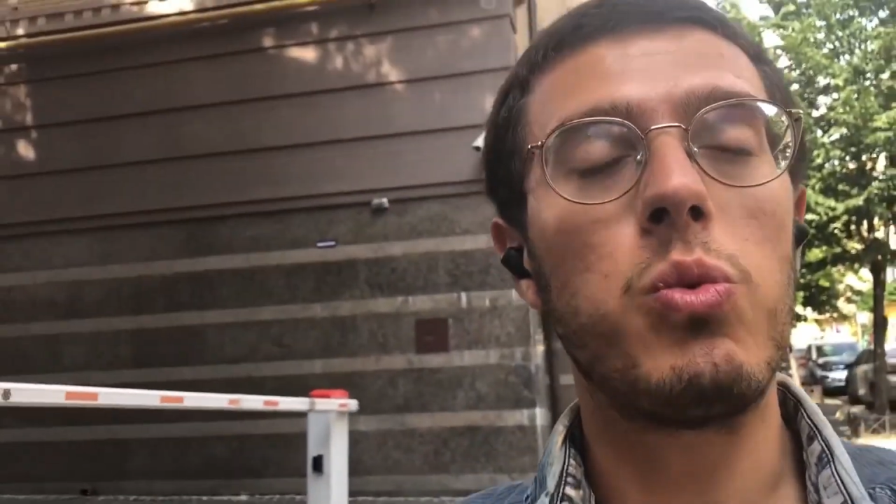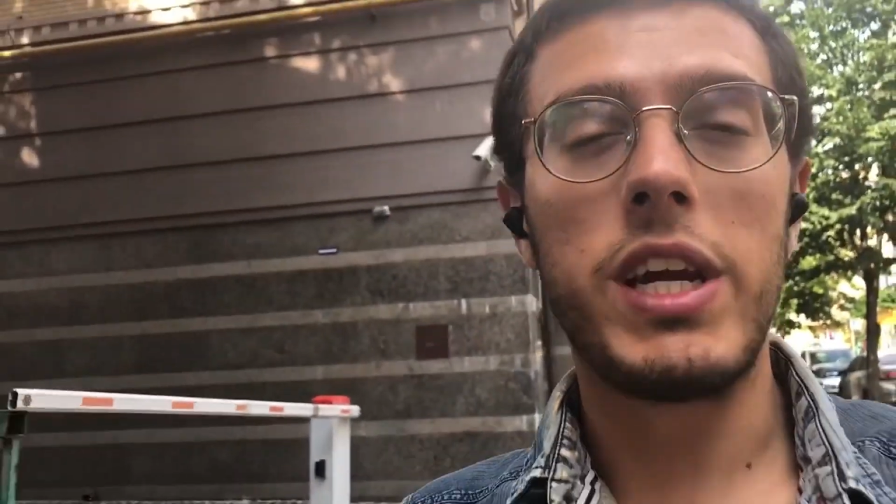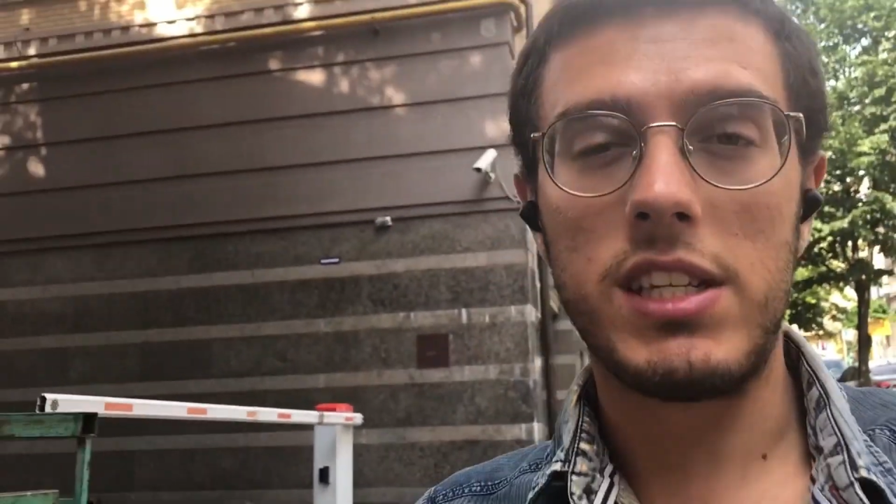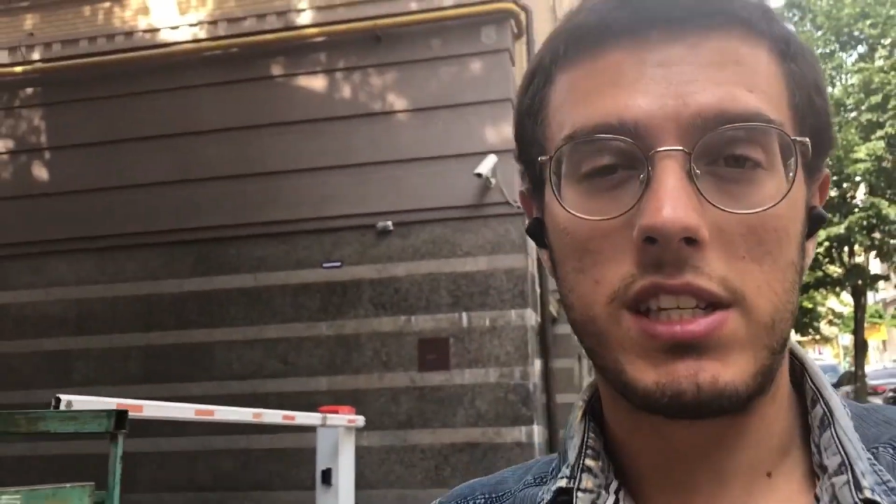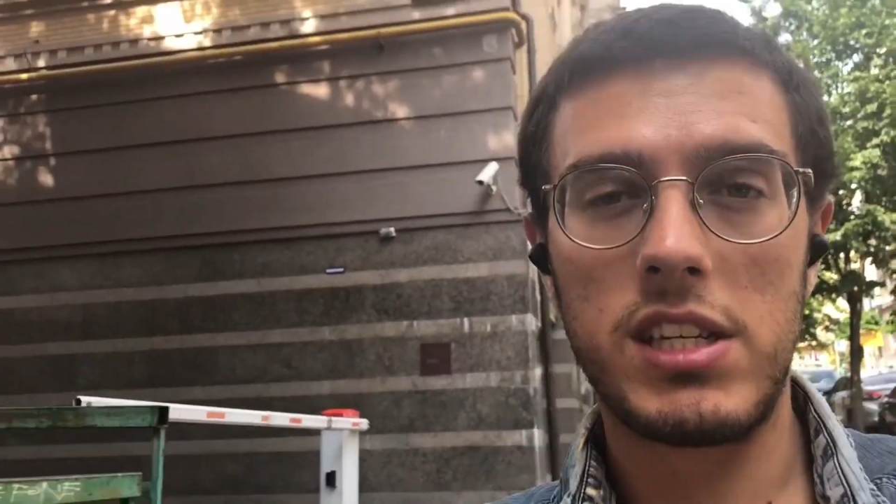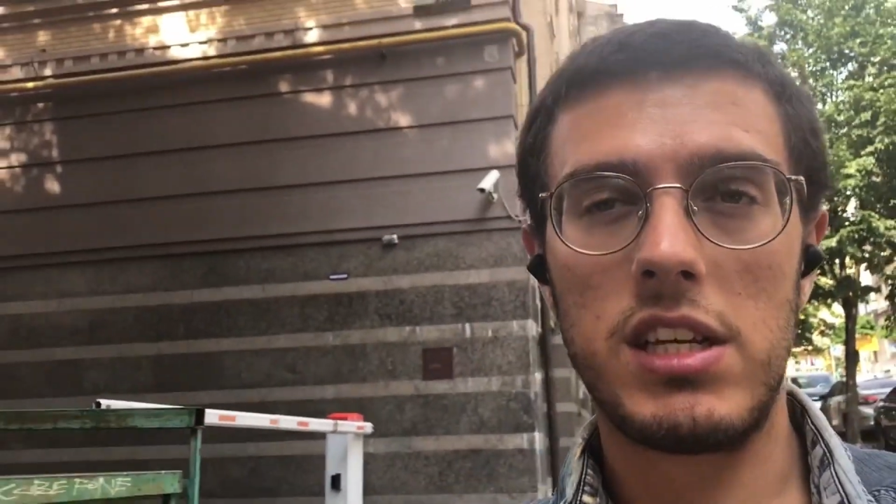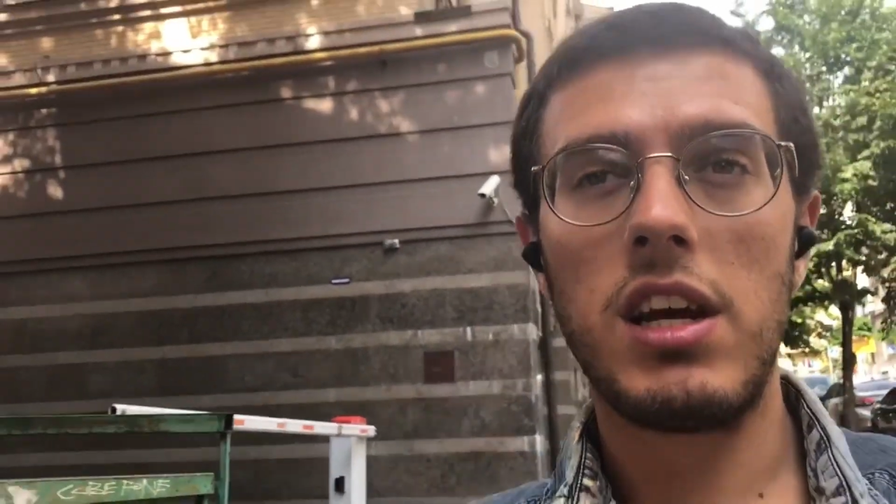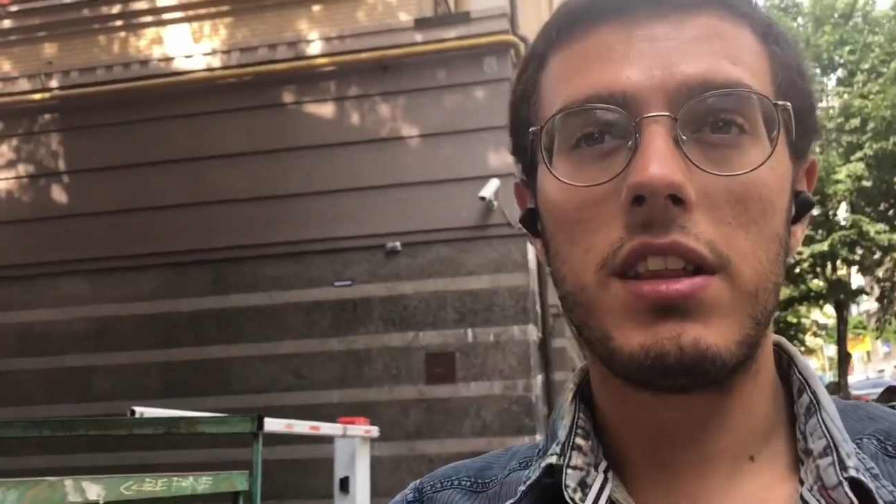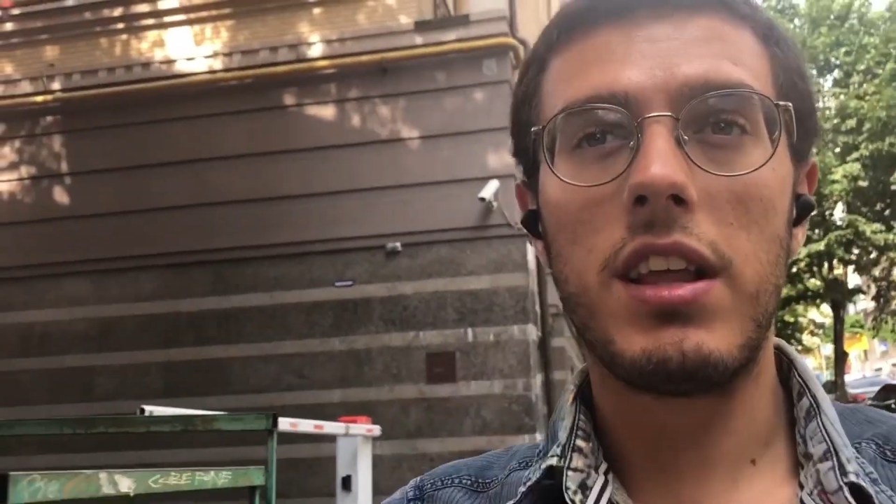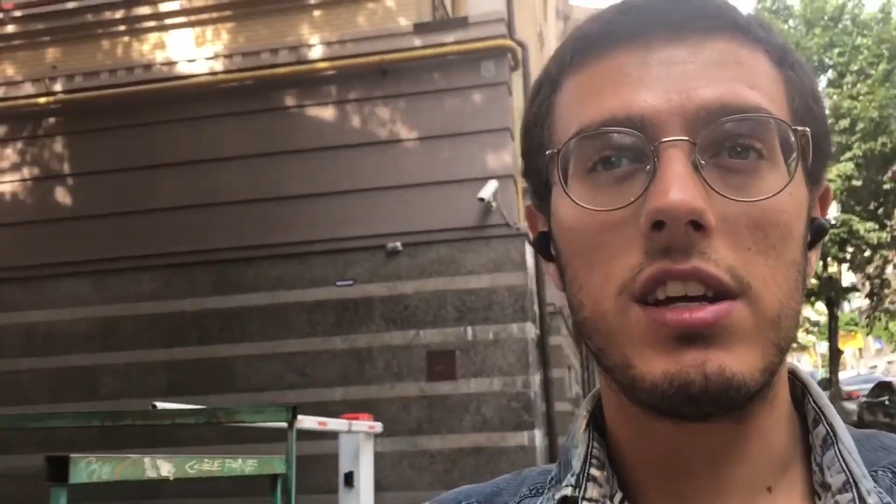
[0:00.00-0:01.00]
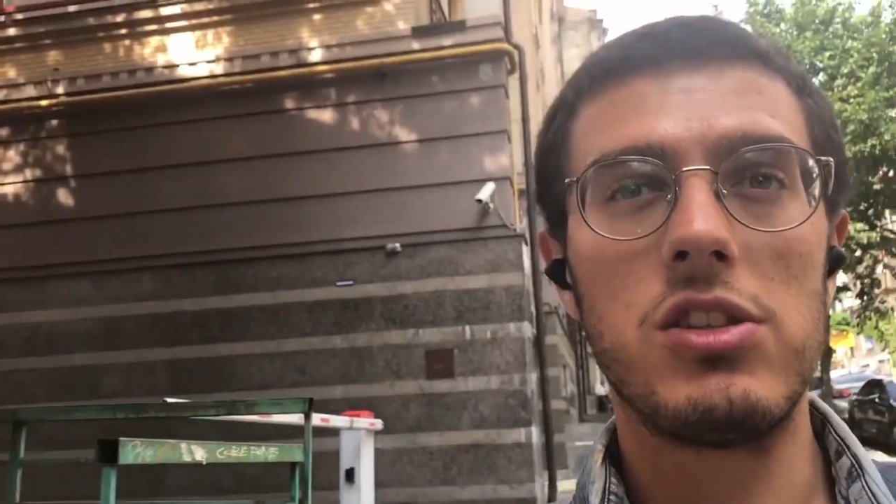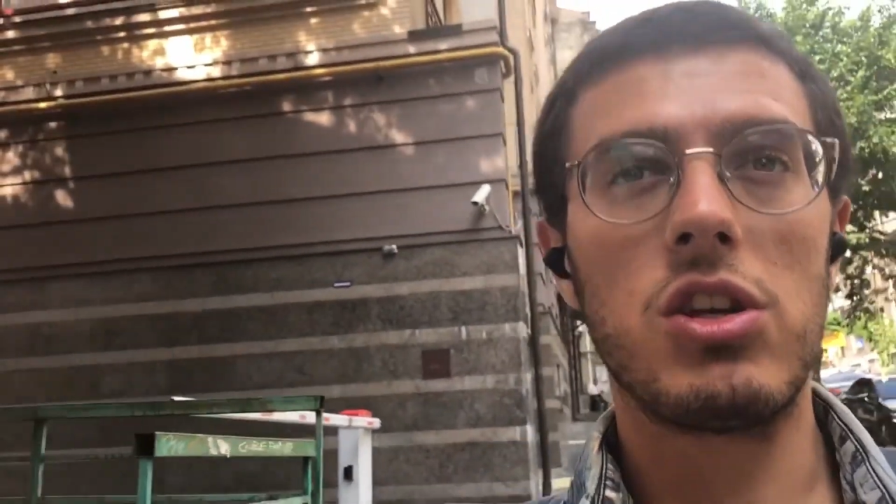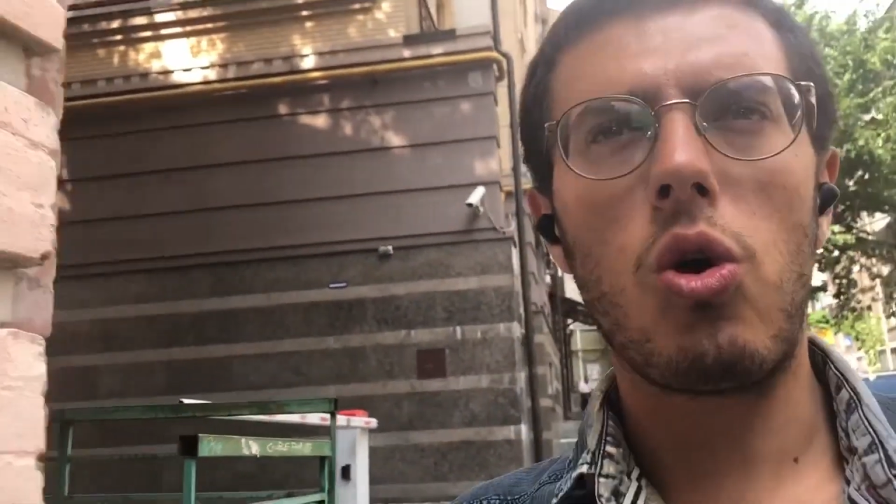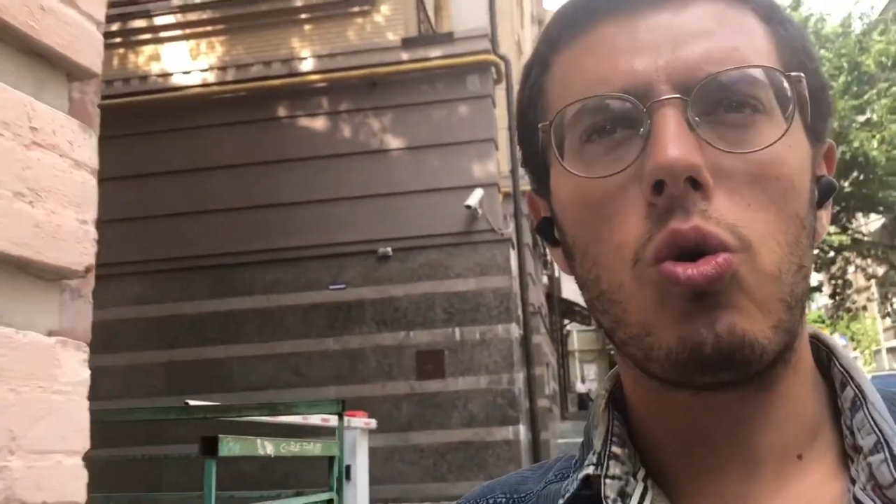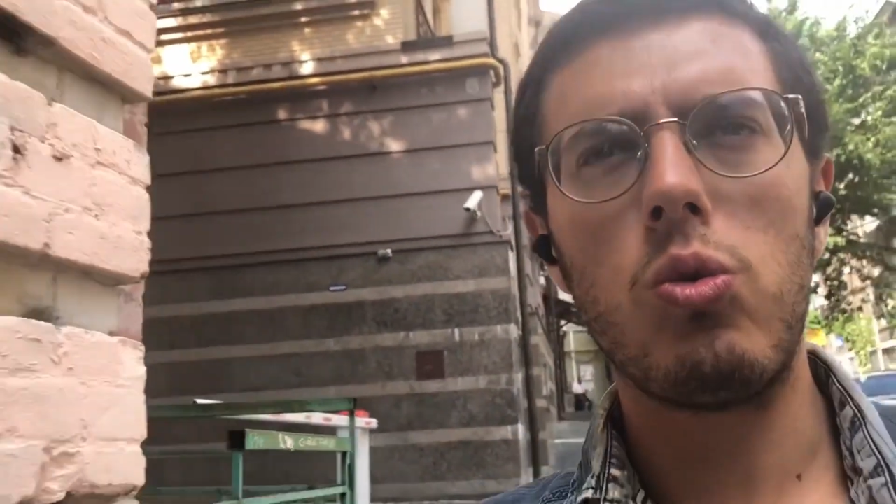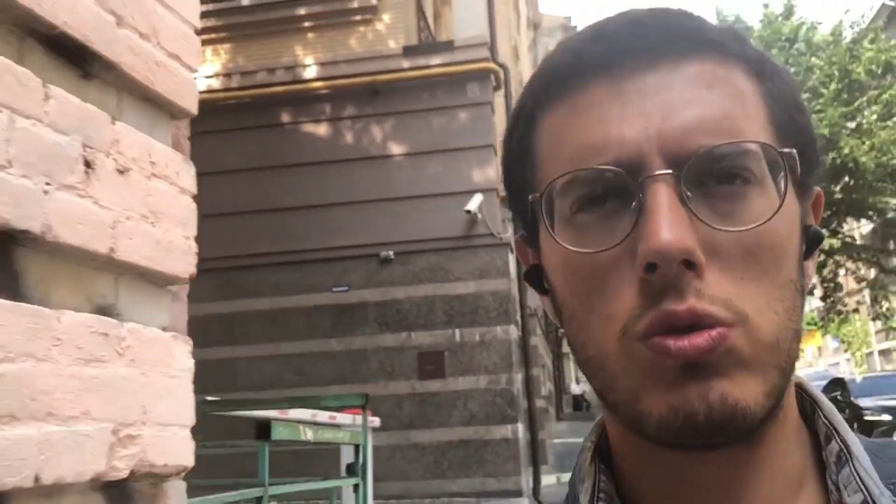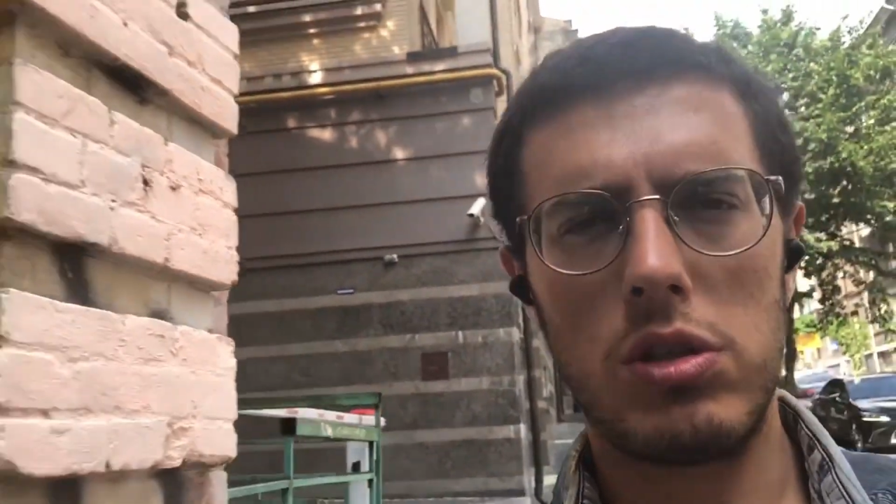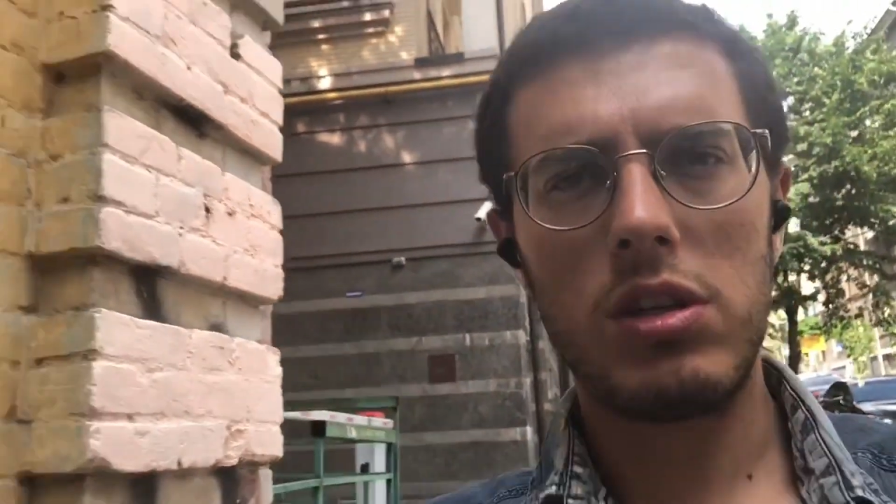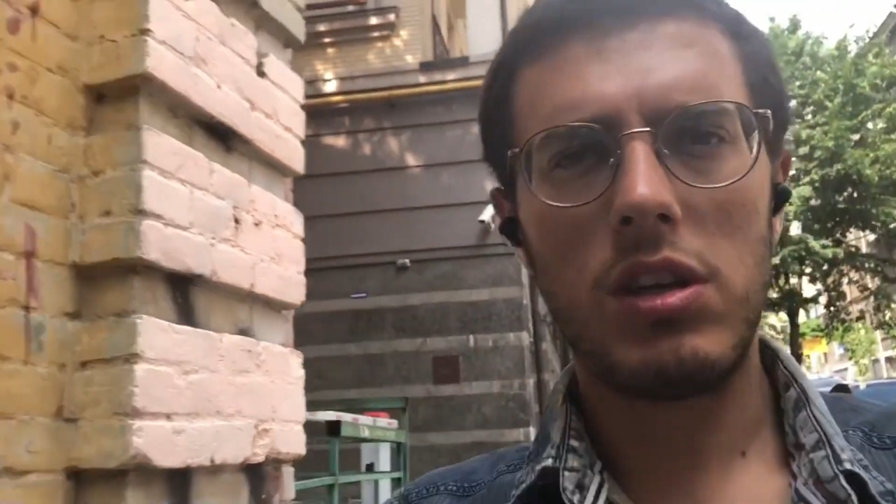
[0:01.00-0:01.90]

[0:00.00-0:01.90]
wheat that is the gold,